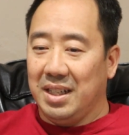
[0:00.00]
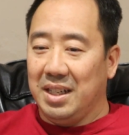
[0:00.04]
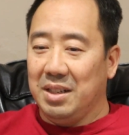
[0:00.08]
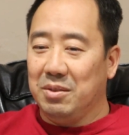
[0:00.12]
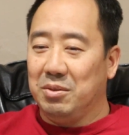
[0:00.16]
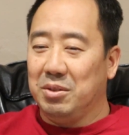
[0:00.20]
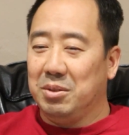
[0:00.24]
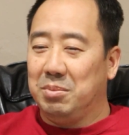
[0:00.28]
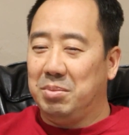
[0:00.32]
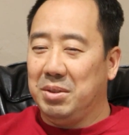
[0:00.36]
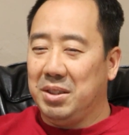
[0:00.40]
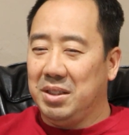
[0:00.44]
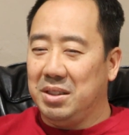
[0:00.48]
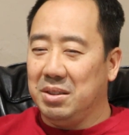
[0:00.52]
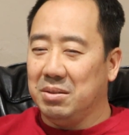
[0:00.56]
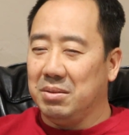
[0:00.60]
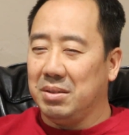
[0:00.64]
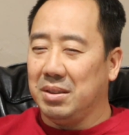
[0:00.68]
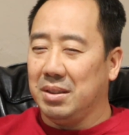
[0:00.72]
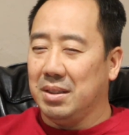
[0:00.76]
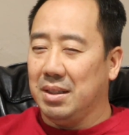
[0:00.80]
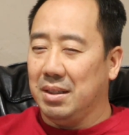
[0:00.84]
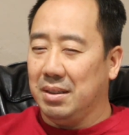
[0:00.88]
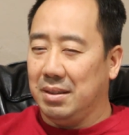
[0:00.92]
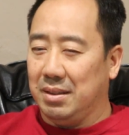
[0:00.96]
It would be
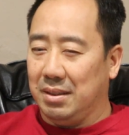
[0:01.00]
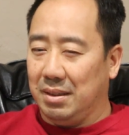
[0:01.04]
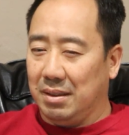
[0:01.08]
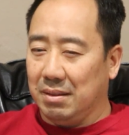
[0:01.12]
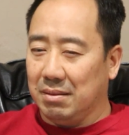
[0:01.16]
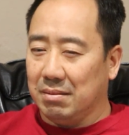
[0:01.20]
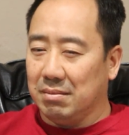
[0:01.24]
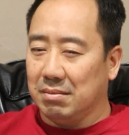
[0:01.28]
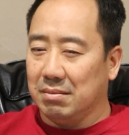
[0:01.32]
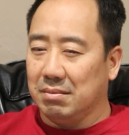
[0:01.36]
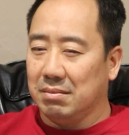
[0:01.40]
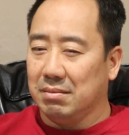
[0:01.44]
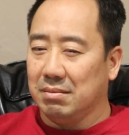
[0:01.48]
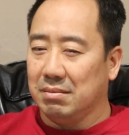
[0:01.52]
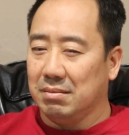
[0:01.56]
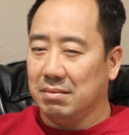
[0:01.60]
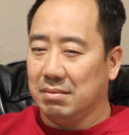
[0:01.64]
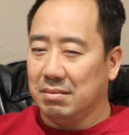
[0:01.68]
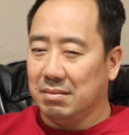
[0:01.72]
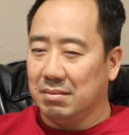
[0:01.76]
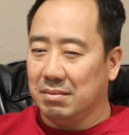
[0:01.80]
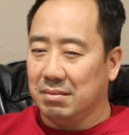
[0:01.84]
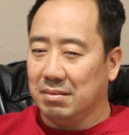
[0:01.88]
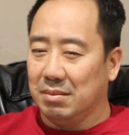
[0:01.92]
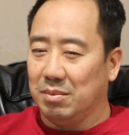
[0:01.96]
doing nothing,
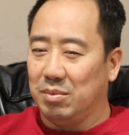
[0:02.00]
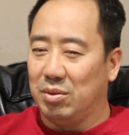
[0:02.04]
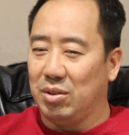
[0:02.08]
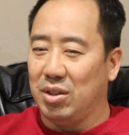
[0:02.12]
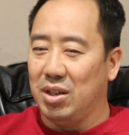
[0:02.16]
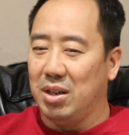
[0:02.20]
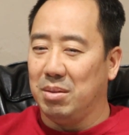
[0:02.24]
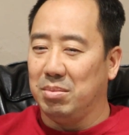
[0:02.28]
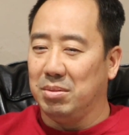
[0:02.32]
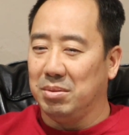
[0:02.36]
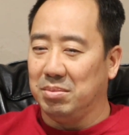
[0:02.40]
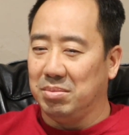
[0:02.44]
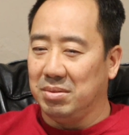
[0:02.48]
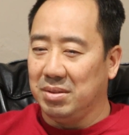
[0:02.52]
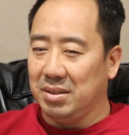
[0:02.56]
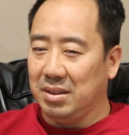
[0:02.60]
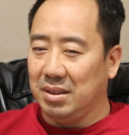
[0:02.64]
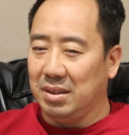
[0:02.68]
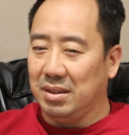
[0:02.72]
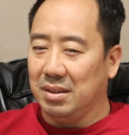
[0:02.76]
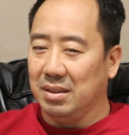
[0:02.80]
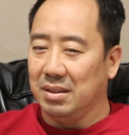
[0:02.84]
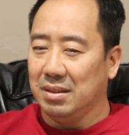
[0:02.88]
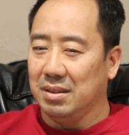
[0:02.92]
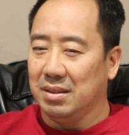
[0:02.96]

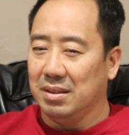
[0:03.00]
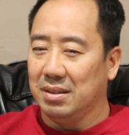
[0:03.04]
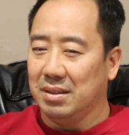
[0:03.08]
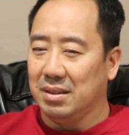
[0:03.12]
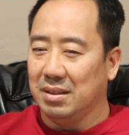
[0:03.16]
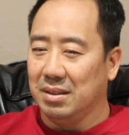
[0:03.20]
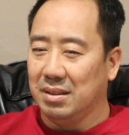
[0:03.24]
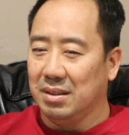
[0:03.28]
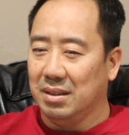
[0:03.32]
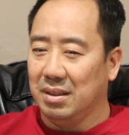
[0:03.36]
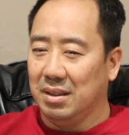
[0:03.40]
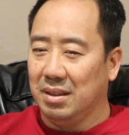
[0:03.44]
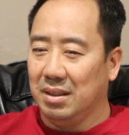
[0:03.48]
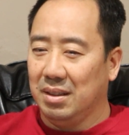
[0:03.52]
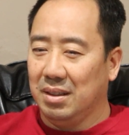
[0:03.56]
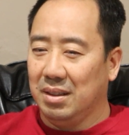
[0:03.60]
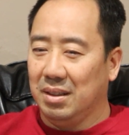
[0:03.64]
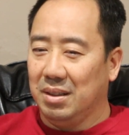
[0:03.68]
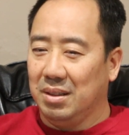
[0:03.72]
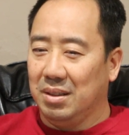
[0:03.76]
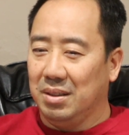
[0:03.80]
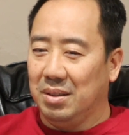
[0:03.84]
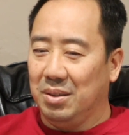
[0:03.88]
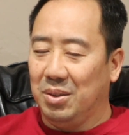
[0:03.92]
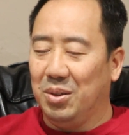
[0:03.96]
probably.
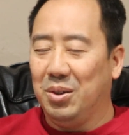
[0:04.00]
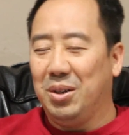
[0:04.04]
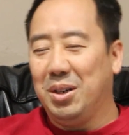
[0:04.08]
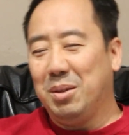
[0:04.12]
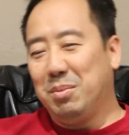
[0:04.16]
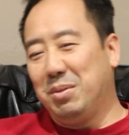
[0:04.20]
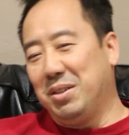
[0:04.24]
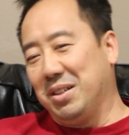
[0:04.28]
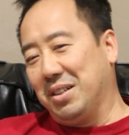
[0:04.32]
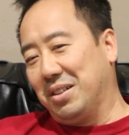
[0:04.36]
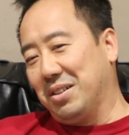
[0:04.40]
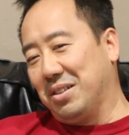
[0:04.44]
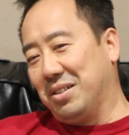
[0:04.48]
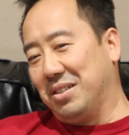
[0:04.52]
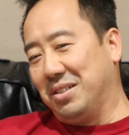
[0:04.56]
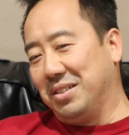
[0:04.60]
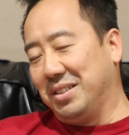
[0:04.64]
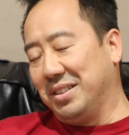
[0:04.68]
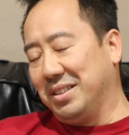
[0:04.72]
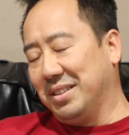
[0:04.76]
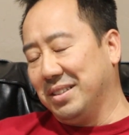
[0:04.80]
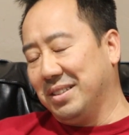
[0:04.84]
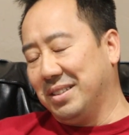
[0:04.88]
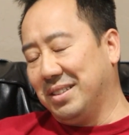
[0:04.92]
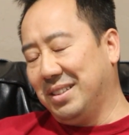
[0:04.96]
Or I'd be a
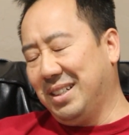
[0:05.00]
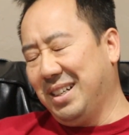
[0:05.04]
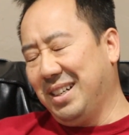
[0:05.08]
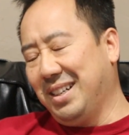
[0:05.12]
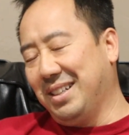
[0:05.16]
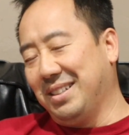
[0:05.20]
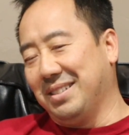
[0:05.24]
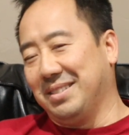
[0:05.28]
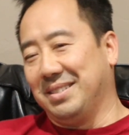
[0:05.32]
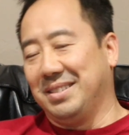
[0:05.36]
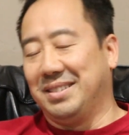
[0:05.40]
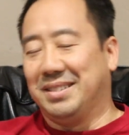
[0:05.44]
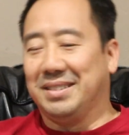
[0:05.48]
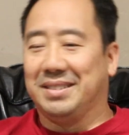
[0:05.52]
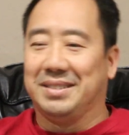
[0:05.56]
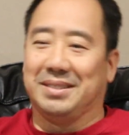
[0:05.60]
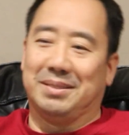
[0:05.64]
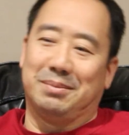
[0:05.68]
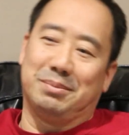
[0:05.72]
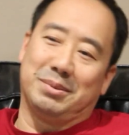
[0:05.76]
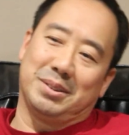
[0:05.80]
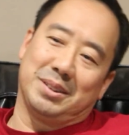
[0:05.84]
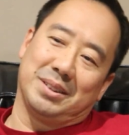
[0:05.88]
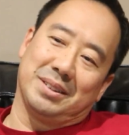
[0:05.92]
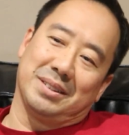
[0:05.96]
car dealer, I don't know,
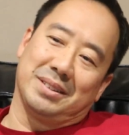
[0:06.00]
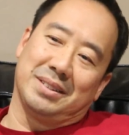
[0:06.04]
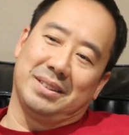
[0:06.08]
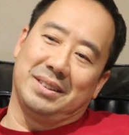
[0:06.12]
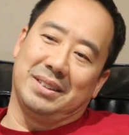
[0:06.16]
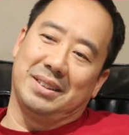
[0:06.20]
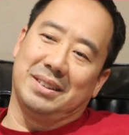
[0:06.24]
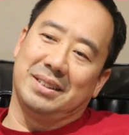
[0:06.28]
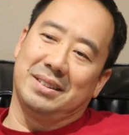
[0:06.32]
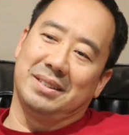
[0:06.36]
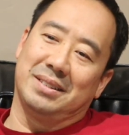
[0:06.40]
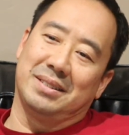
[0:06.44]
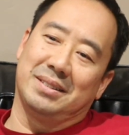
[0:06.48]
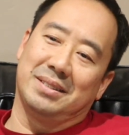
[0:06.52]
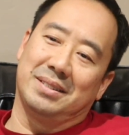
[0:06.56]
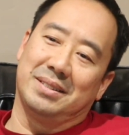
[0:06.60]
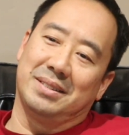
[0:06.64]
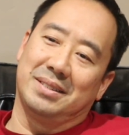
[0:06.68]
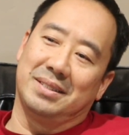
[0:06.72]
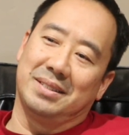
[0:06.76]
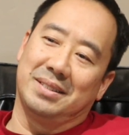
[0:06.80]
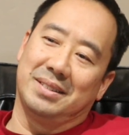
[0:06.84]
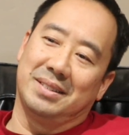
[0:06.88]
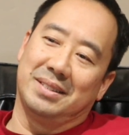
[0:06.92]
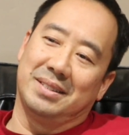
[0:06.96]
I mean, you know,
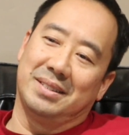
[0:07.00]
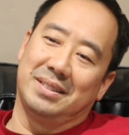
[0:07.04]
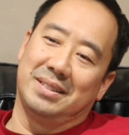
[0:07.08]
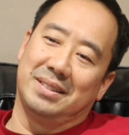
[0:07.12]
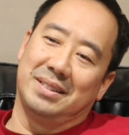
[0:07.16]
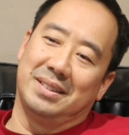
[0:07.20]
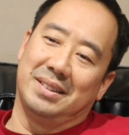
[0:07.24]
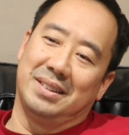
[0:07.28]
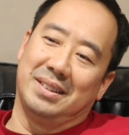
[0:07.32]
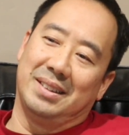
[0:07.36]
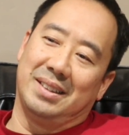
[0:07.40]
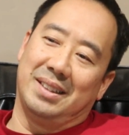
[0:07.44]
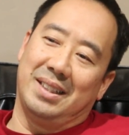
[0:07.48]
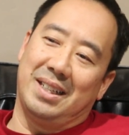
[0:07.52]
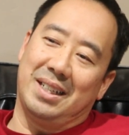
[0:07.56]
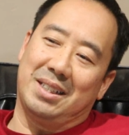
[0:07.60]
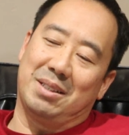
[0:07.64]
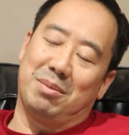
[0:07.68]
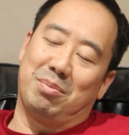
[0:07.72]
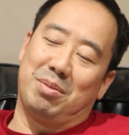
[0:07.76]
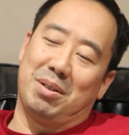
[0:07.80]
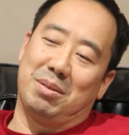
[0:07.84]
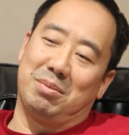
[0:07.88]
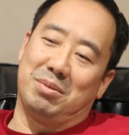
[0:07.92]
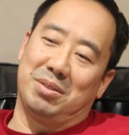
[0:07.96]

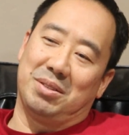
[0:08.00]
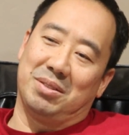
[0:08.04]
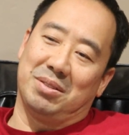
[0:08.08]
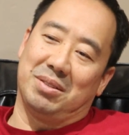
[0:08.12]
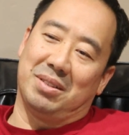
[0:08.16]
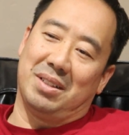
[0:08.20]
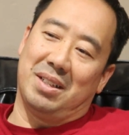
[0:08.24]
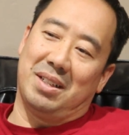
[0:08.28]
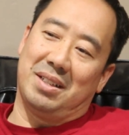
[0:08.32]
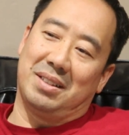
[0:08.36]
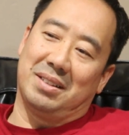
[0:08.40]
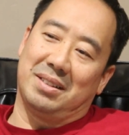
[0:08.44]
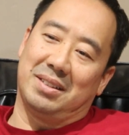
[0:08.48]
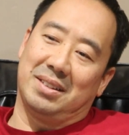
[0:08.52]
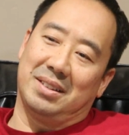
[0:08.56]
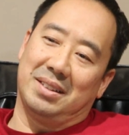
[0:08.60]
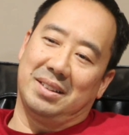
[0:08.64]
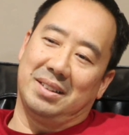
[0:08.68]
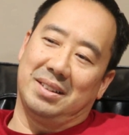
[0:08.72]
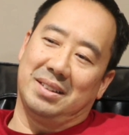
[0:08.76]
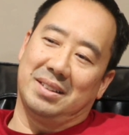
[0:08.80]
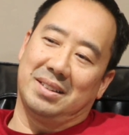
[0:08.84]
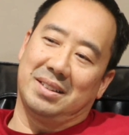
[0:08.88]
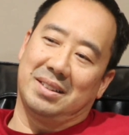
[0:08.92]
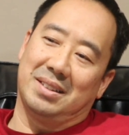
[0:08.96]
I could probably do a lot
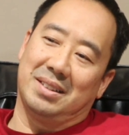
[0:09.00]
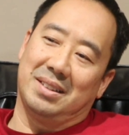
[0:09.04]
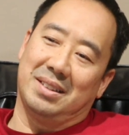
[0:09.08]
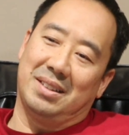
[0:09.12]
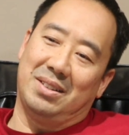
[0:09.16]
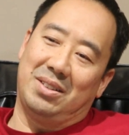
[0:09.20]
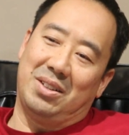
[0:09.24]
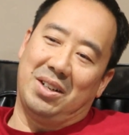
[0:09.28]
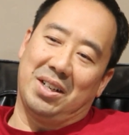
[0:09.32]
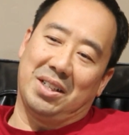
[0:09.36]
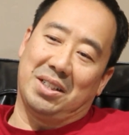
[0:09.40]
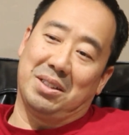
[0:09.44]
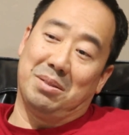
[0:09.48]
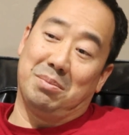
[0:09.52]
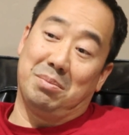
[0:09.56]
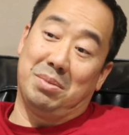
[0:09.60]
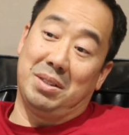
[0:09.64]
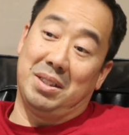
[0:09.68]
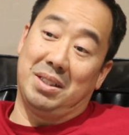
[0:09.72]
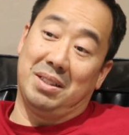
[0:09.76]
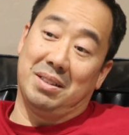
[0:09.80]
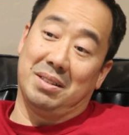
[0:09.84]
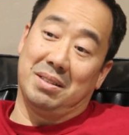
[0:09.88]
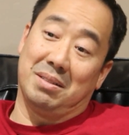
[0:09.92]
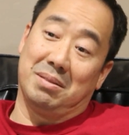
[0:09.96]
of things. Or I could
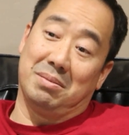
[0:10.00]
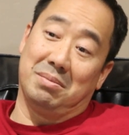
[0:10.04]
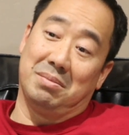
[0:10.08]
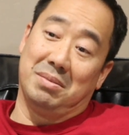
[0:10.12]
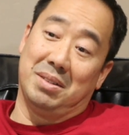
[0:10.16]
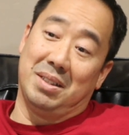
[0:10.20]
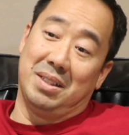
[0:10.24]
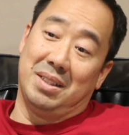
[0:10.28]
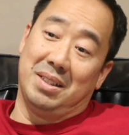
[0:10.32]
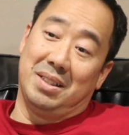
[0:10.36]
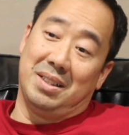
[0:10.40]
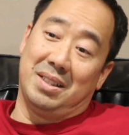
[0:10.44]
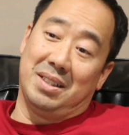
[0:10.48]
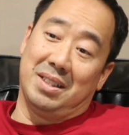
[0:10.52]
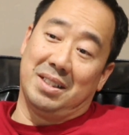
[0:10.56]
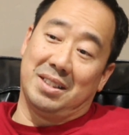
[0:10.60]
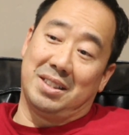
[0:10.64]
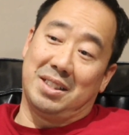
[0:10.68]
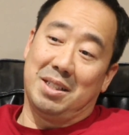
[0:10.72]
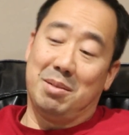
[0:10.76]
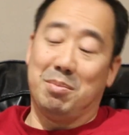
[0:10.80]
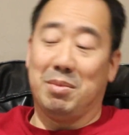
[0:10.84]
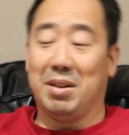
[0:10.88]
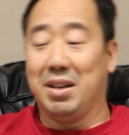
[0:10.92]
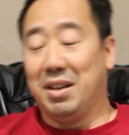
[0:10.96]
be
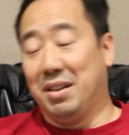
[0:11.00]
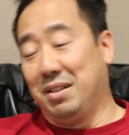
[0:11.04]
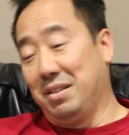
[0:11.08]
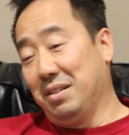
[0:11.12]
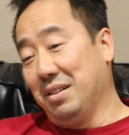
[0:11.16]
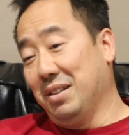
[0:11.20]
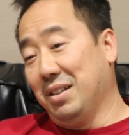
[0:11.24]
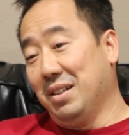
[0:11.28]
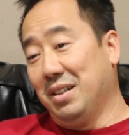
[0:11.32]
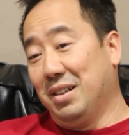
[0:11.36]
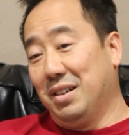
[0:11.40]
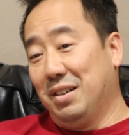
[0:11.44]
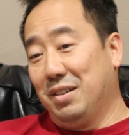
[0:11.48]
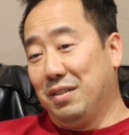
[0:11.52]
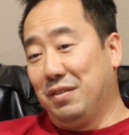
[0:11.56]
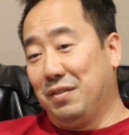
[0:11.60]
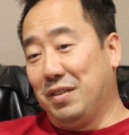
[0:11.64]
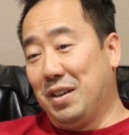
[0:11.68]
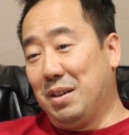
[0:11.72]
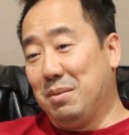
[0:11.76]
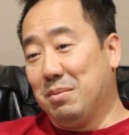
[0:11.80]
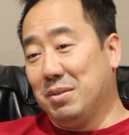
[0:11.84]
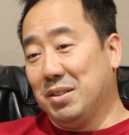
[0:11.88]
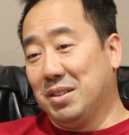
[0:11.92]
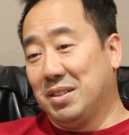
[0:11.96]
a
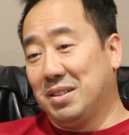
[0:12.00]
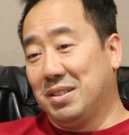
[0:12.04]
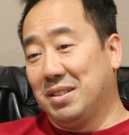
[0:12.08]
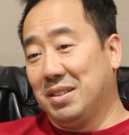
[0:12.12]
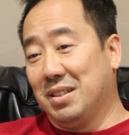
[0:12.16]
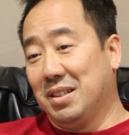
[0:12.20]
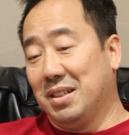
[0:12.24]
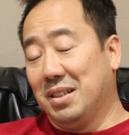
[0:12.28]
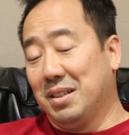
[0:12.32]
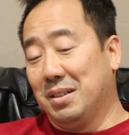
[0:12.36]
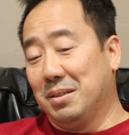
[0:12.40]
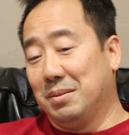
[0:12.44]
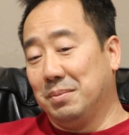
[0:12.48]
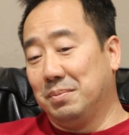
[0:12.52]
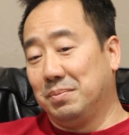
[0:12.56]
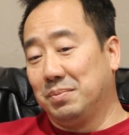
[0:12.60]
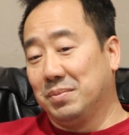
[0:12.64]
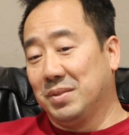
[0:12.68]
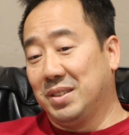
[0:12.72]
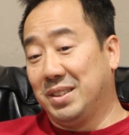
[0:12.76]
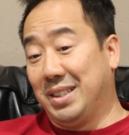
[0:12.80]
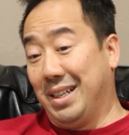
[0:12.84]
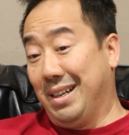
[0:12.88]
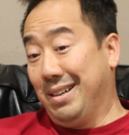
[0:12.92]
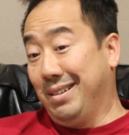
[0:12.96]
semi-famous
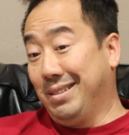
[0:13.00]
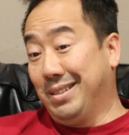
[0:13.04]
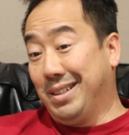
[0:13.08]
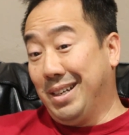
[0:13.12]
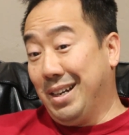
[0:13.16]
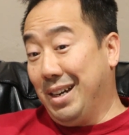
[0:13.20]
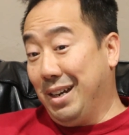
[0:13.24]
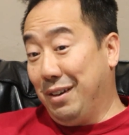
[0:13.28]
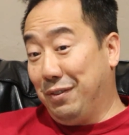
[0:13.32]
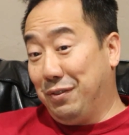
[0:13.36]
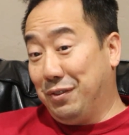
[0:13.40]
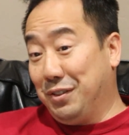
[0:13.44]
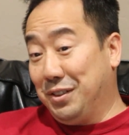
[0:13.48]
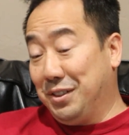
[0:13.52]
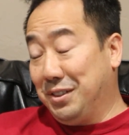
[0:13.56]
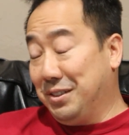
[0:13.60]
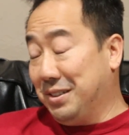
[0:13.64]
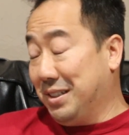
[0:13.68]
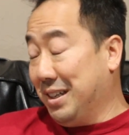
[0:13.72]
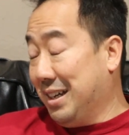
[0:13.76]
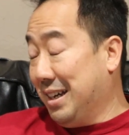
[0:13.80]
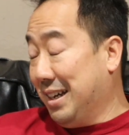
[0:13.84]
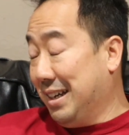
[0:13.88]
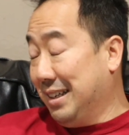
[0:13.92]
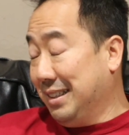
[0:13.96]
sound guy for
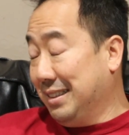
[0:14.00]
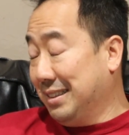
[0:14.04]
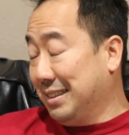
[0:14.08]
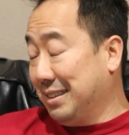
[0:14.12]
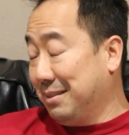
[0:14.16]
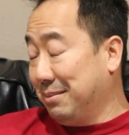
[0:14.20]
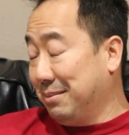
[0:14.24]
you guys.